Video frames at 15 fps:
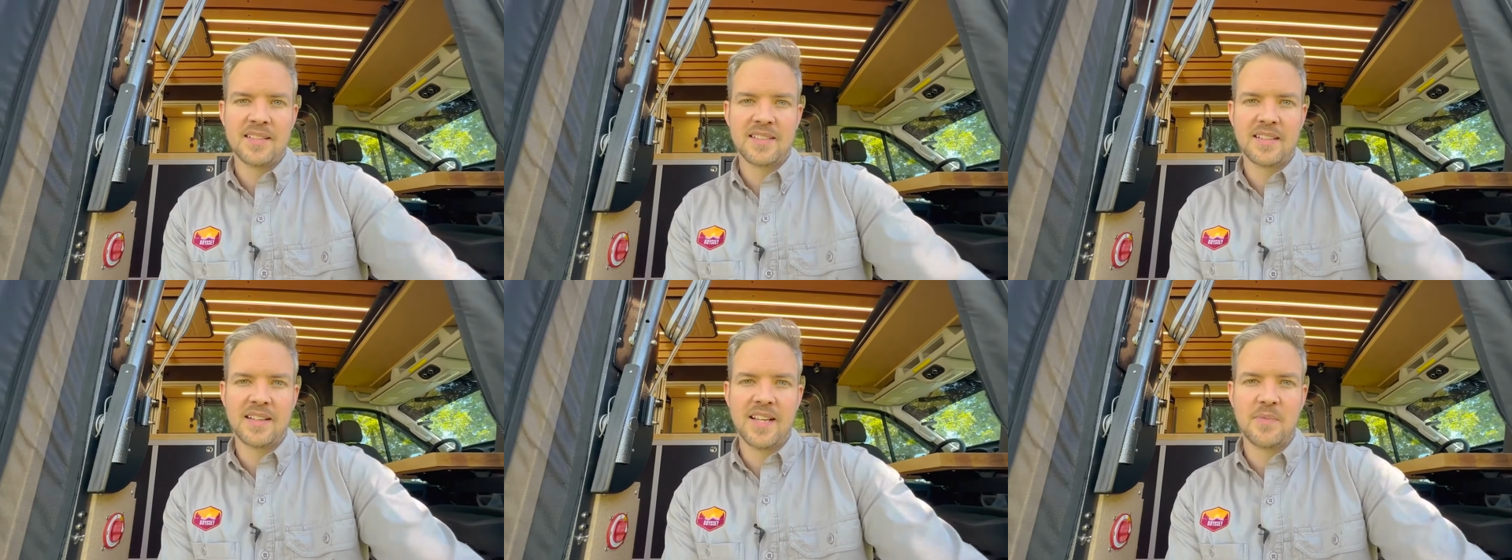
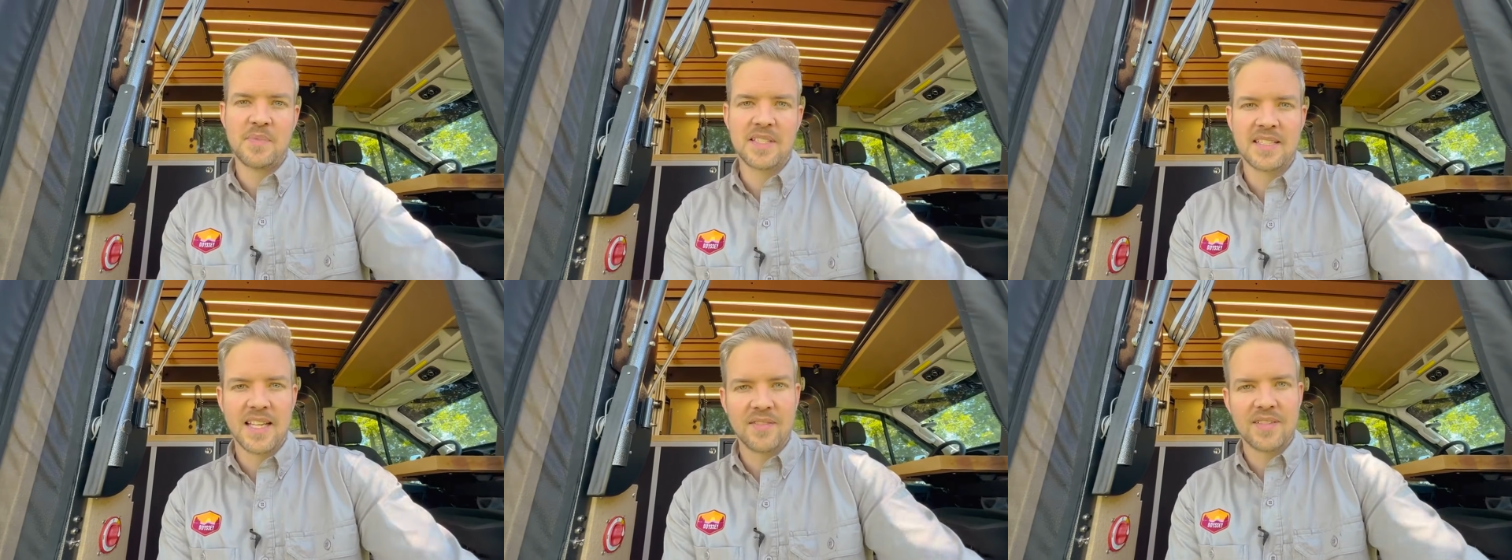It's going to help
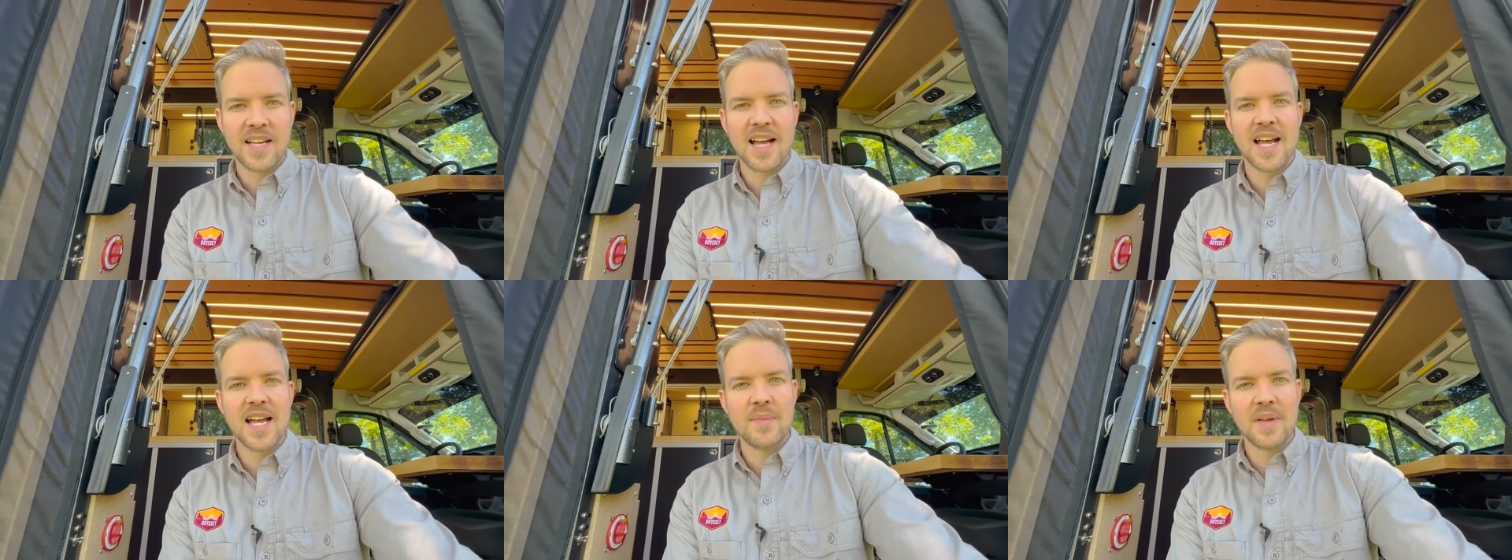you save
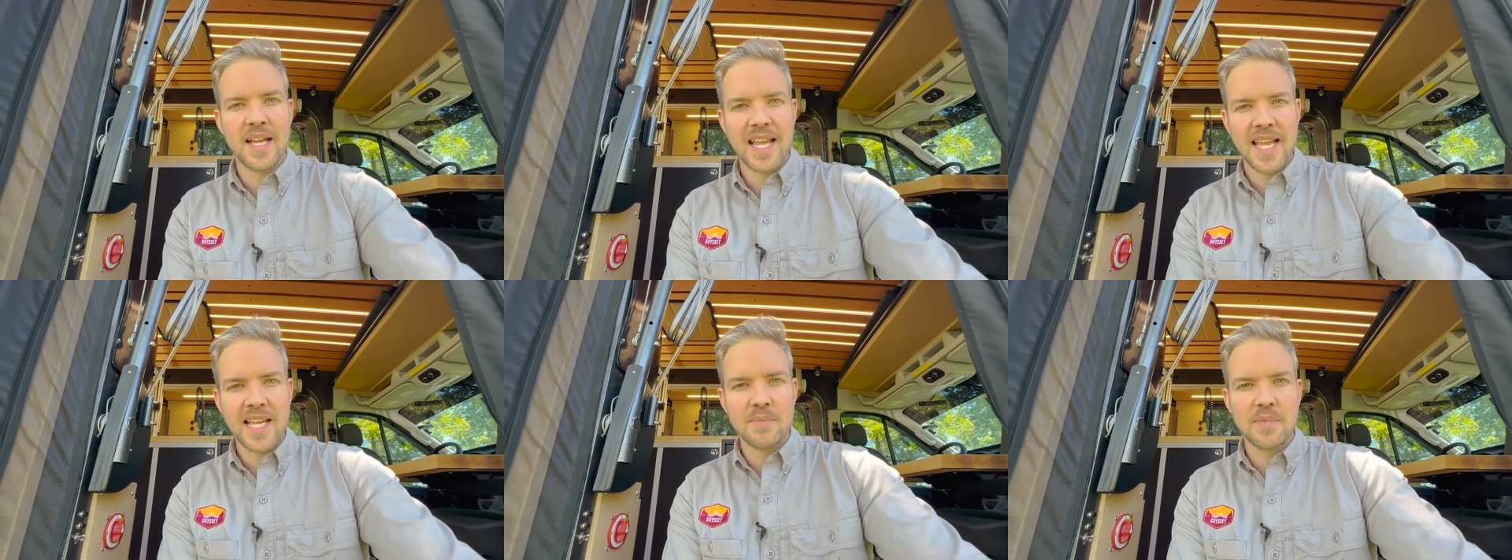time
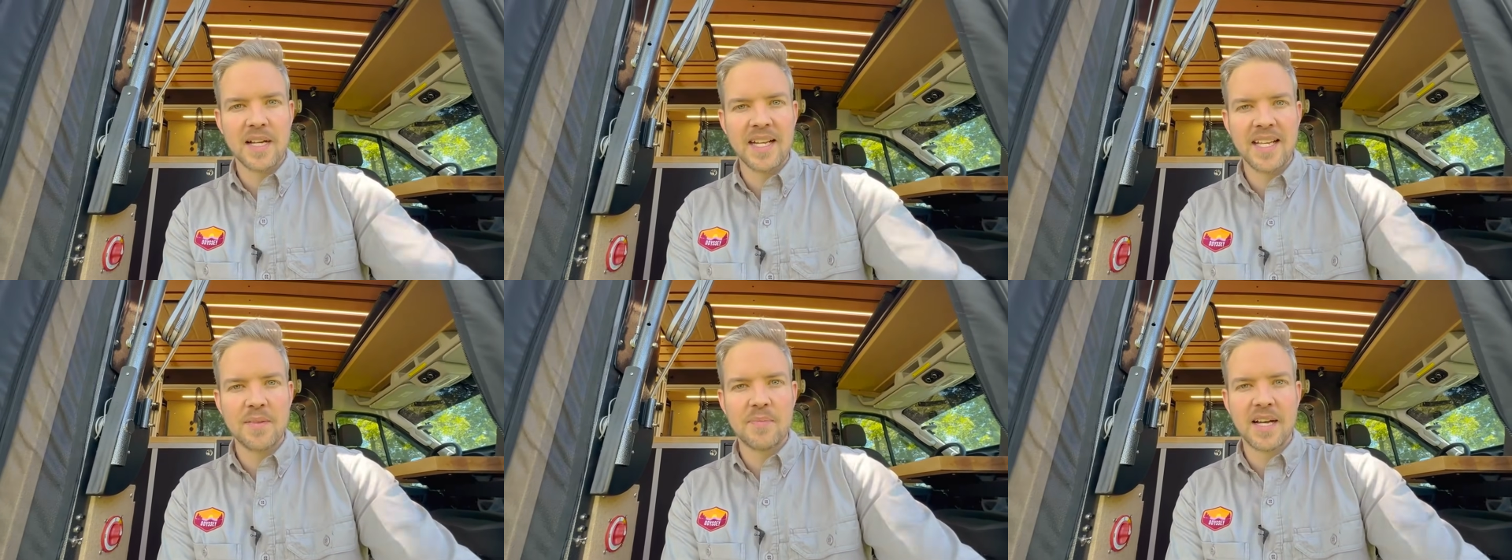and
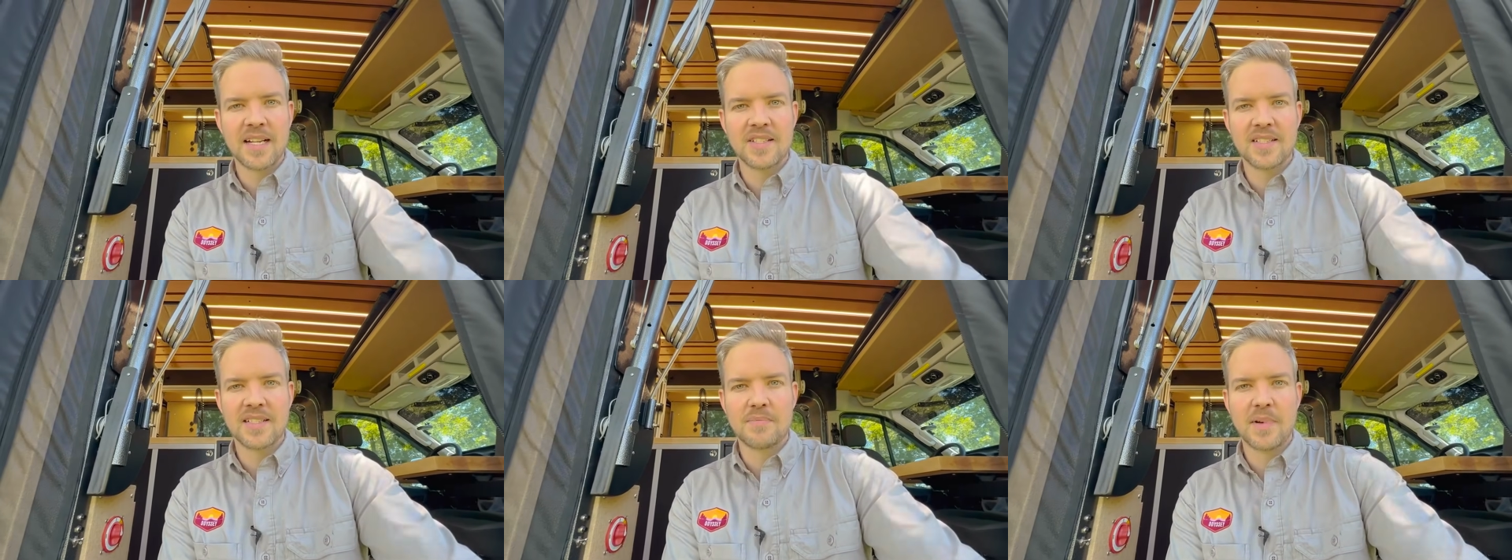money by
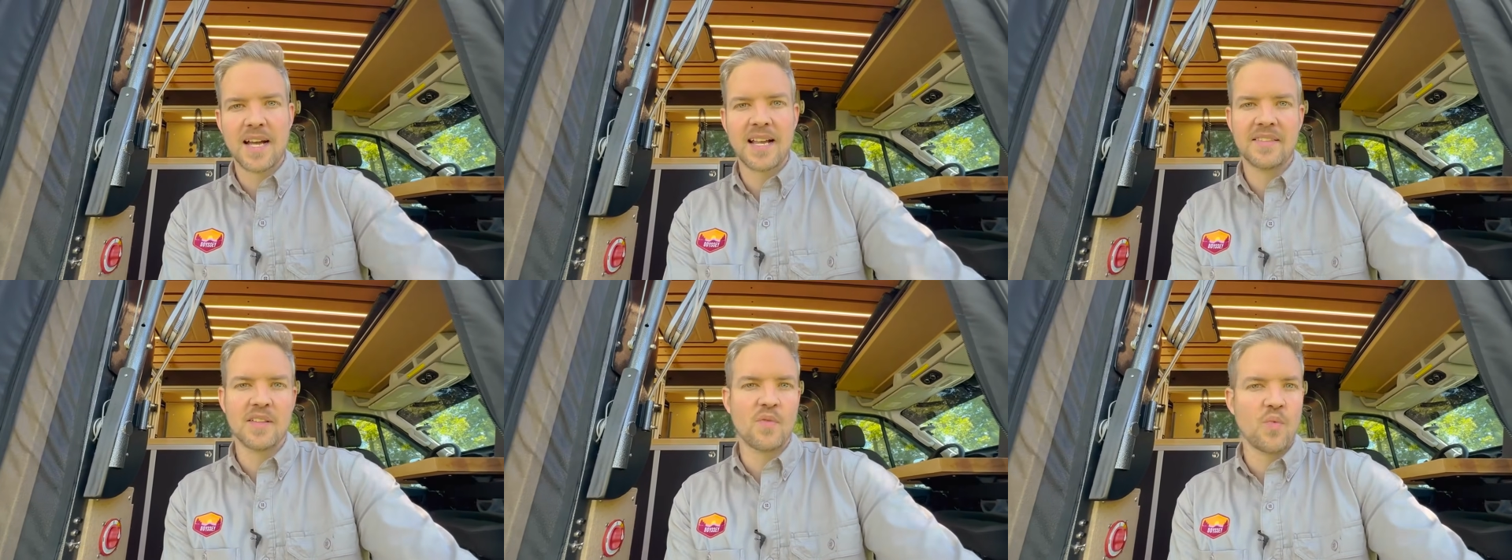just
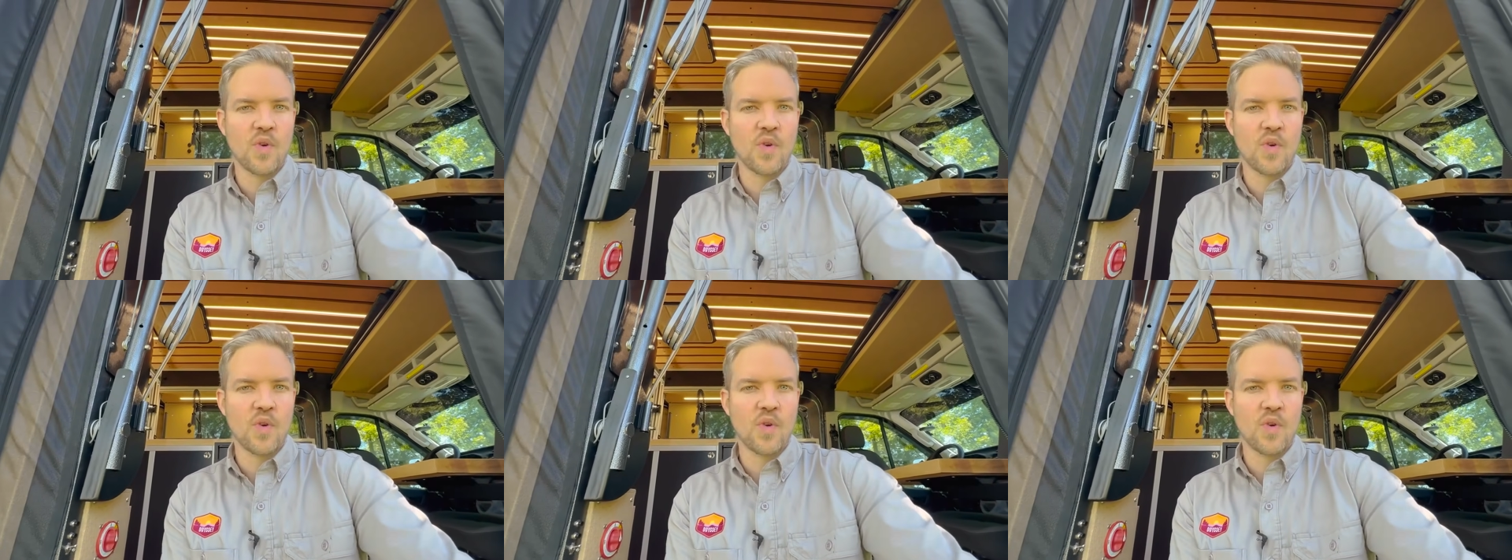buying the